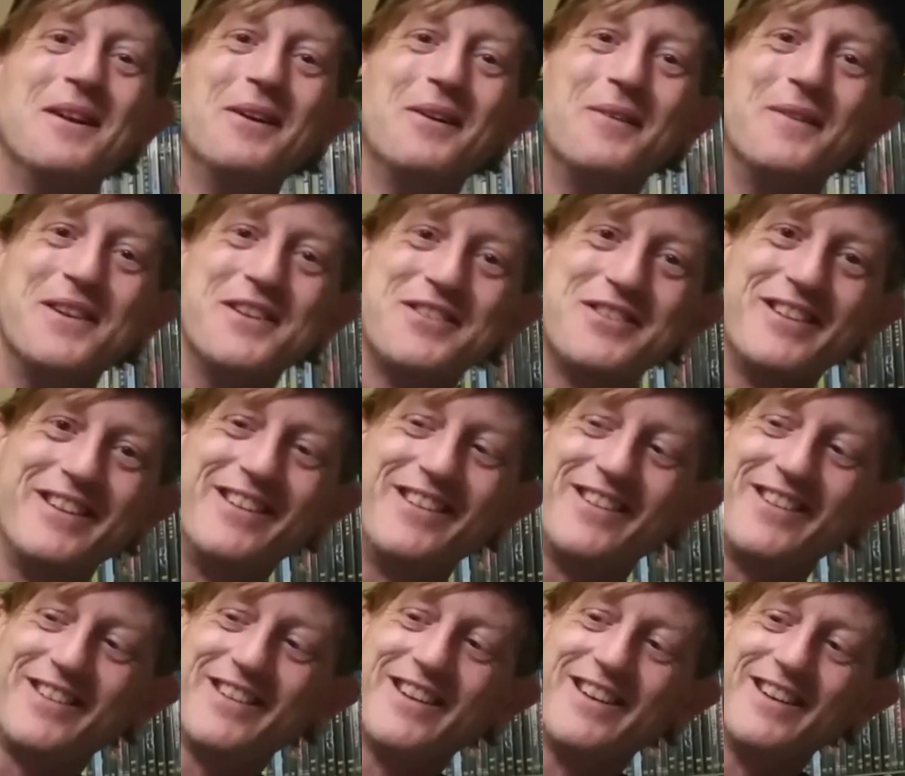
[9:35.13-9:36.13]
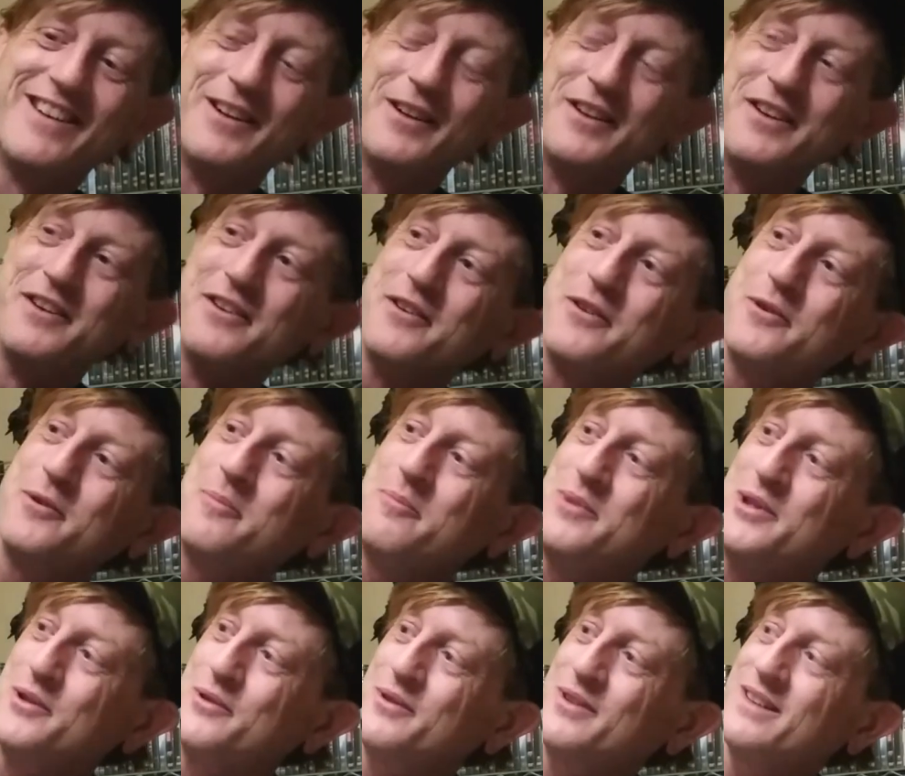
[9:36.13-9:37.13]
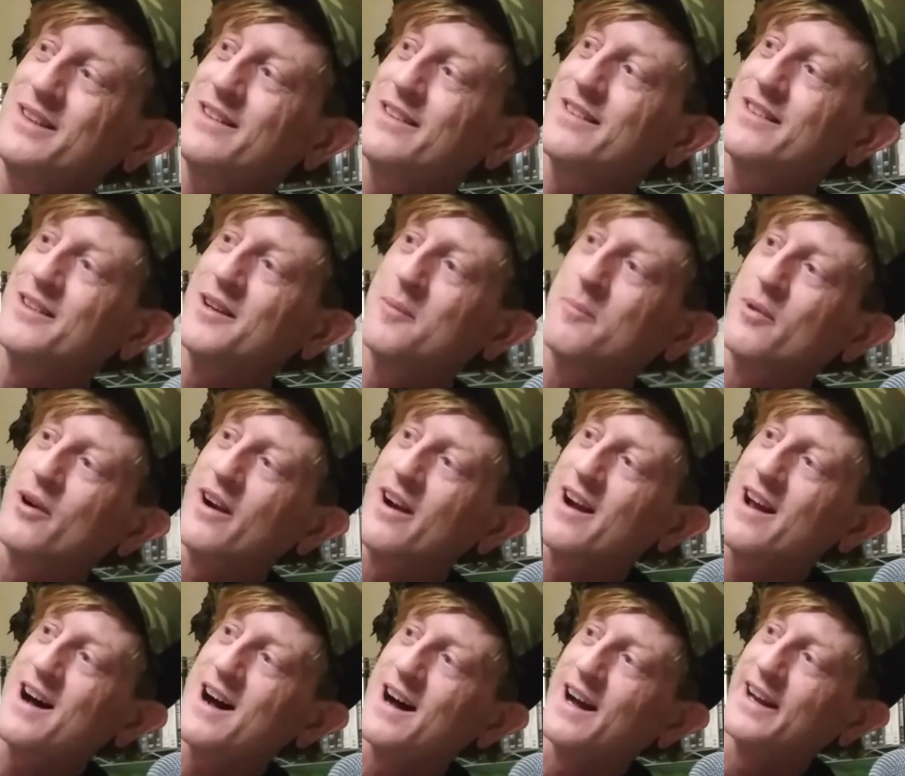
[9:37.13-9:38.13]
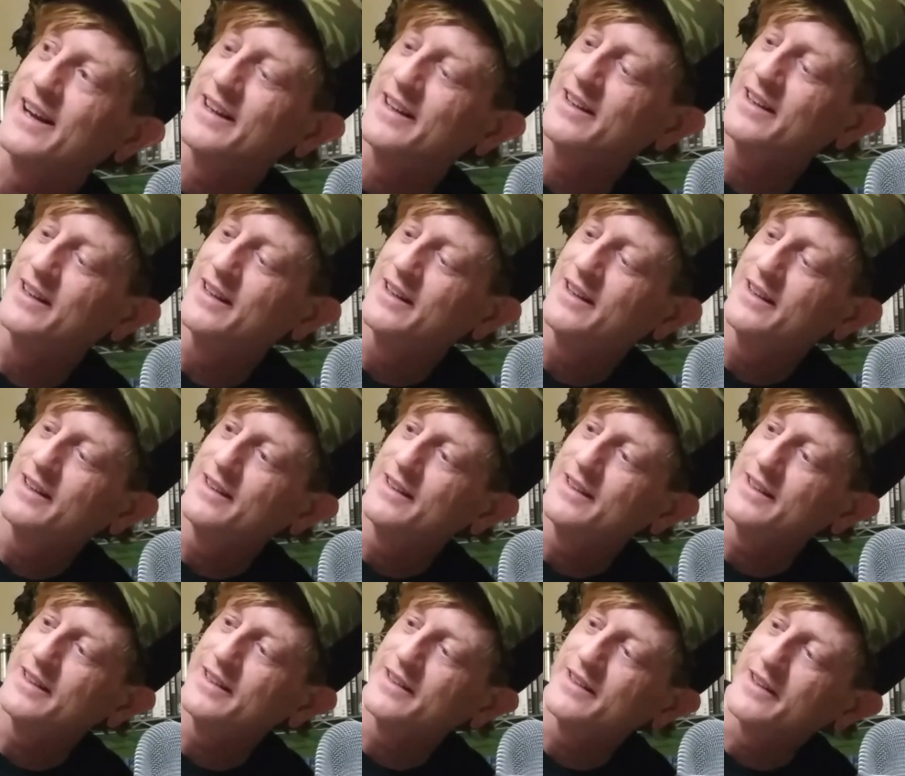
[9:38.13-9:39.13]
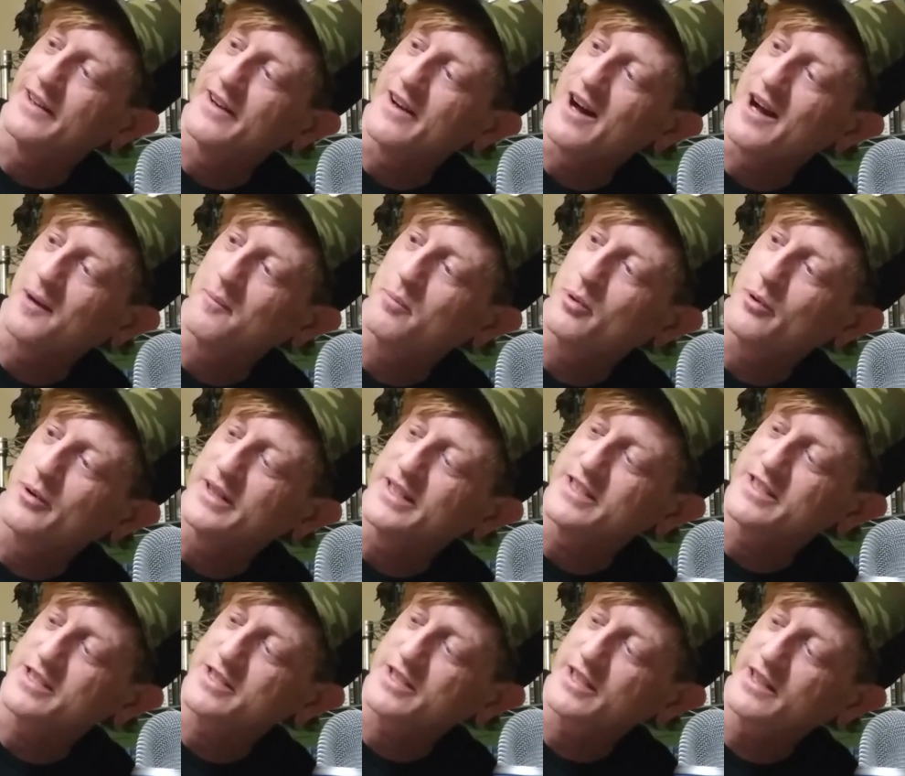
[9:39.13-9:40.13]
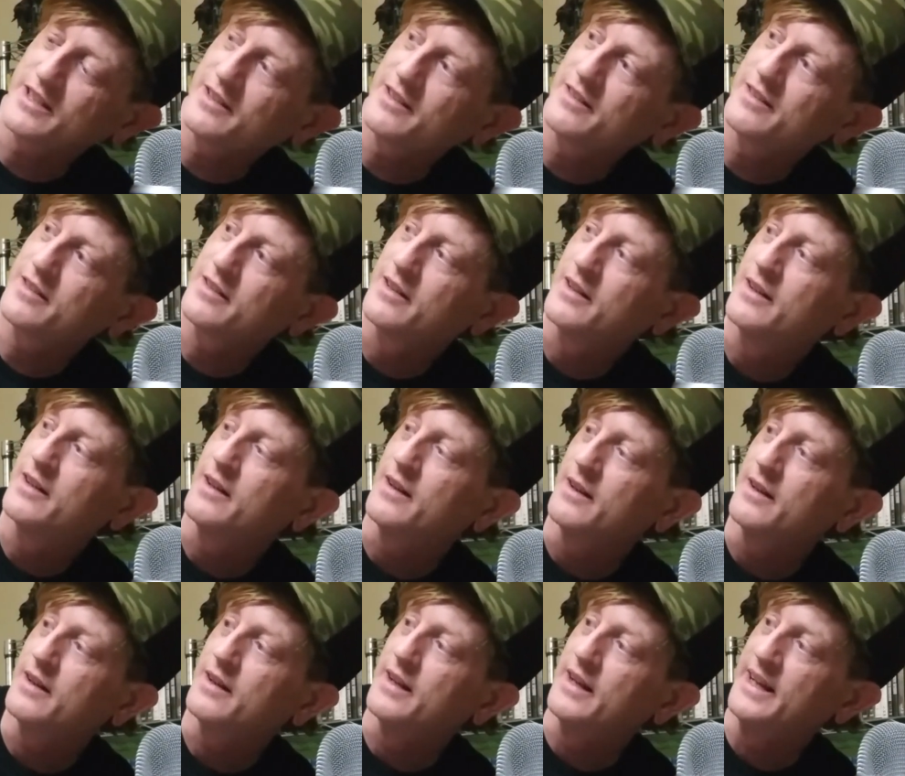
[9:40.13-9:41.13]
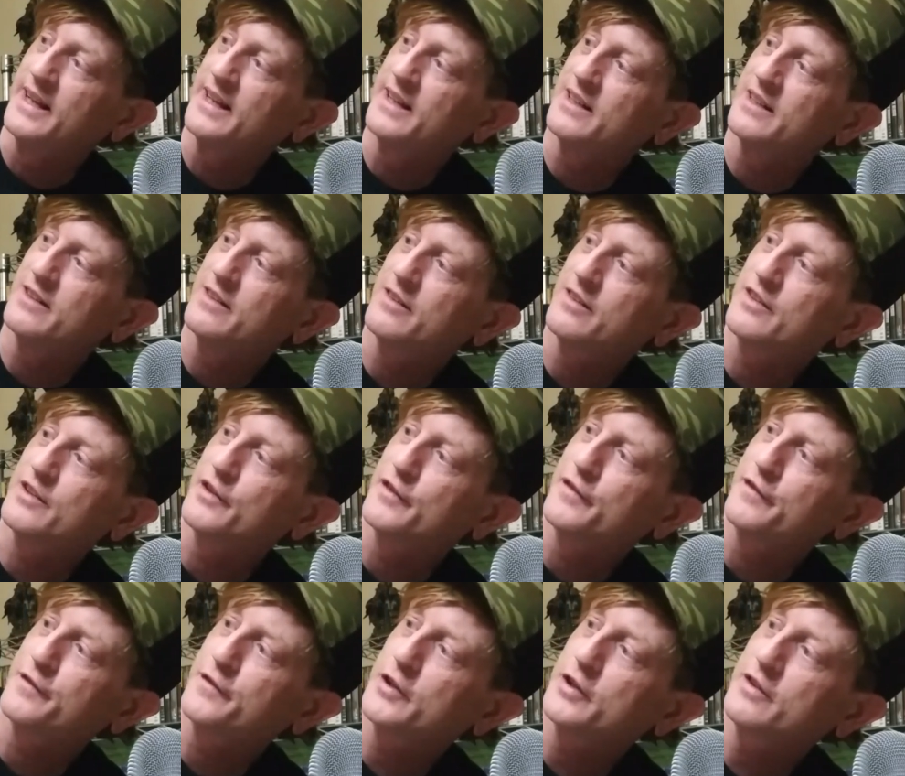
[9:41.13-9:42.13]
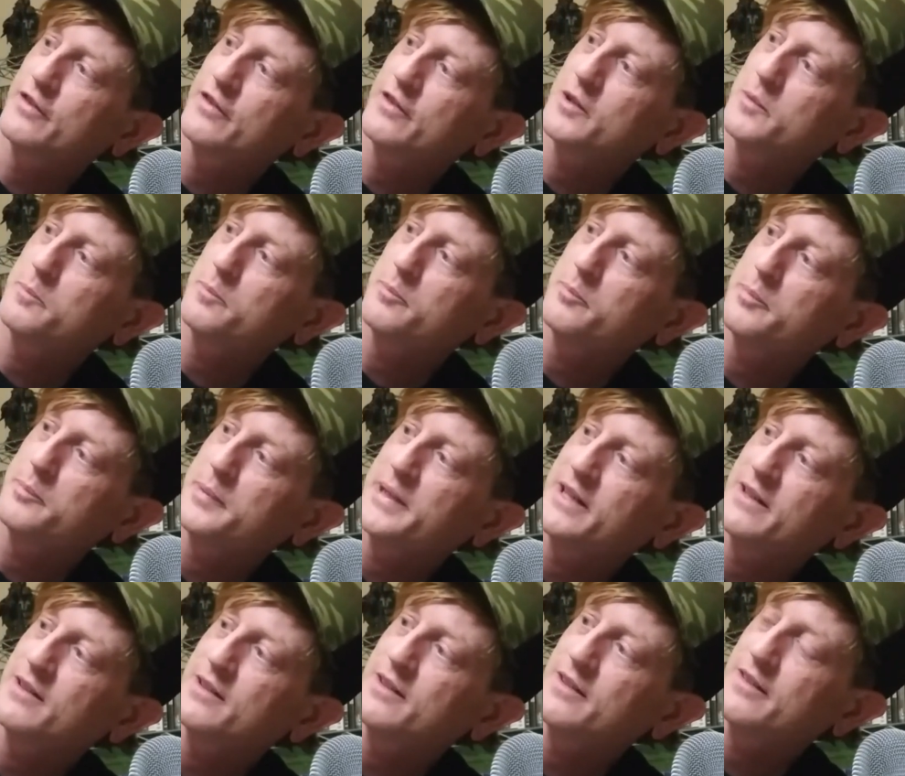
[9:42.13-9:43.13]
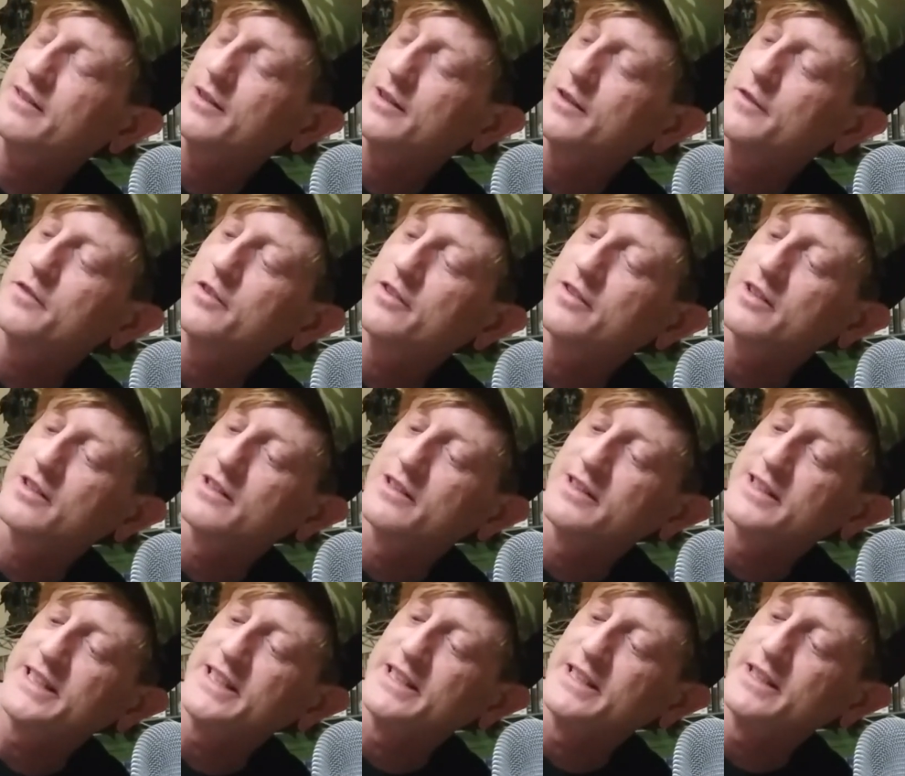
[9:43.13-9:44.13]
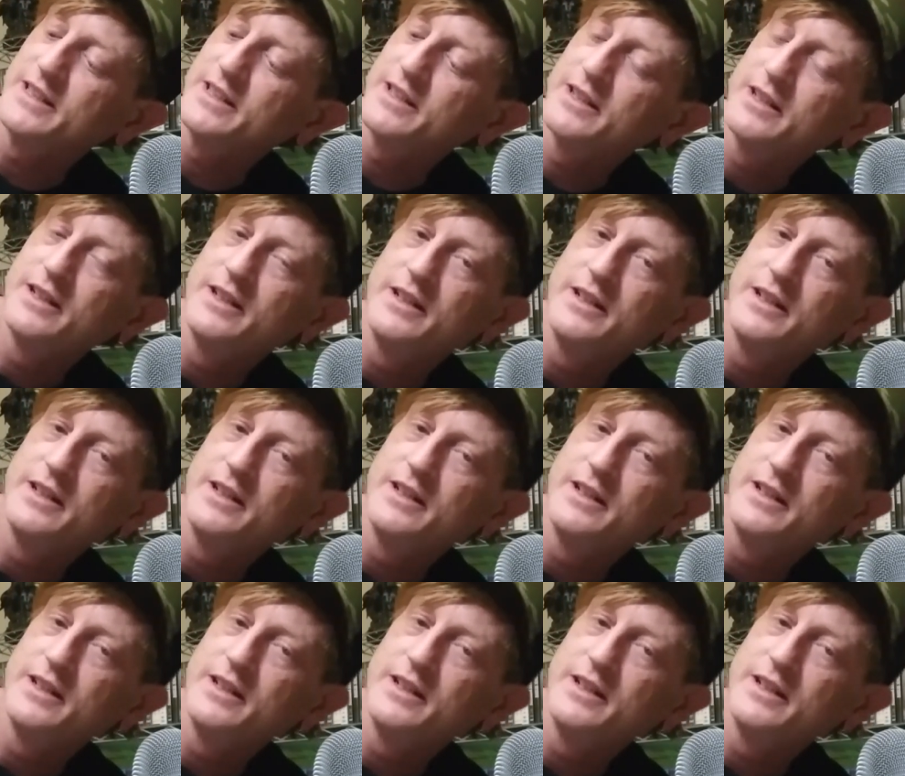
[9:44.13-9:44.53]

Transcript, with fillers: which is uh, New Mutants number nine in a 9.6, and it's the first appearance of Selene,